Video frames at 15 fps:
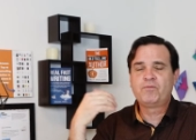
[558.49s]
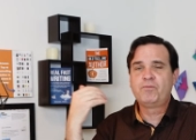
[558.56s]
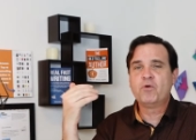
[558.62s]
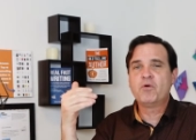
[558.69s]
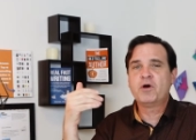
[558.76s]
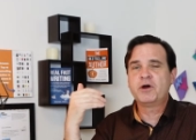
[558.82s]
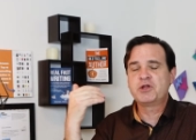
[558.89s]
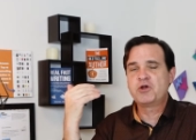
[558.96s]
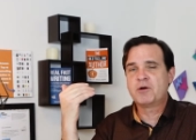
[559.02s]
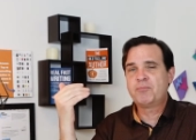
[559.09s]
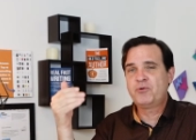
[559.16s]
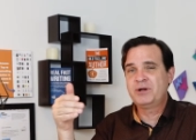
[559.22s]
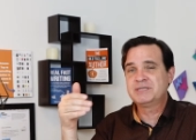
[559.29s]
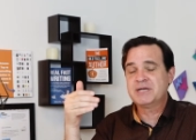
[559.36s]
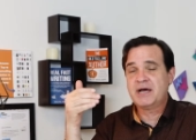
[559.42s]
for your
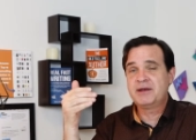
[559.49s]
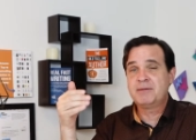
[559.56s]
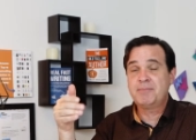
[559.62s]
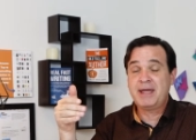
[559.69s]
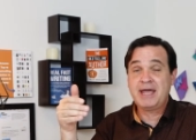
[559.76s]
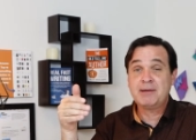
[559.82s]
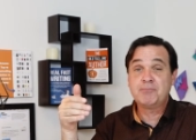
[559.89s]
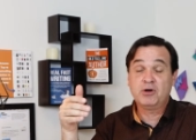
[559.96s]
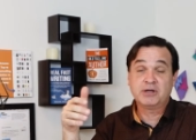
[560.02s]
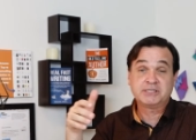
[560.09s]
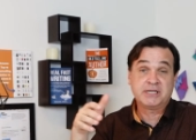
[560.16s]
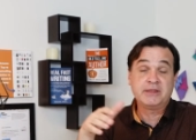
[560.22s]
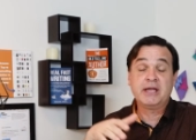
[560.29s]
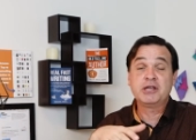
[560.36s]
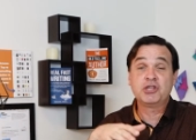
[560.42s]
print on demand
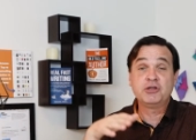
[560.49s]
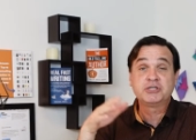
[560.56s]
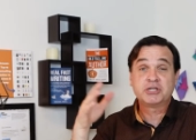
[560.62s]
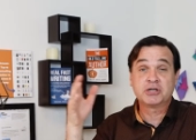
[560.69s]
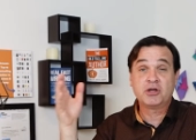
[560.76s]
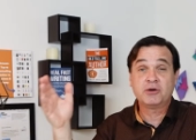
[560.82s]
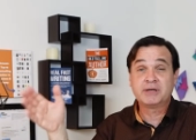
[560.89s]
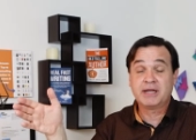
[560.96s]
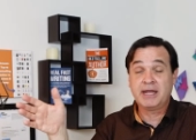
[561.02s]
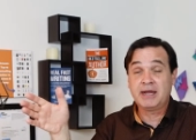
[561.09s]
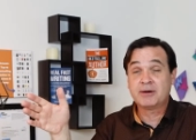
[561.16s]
books and that you should go to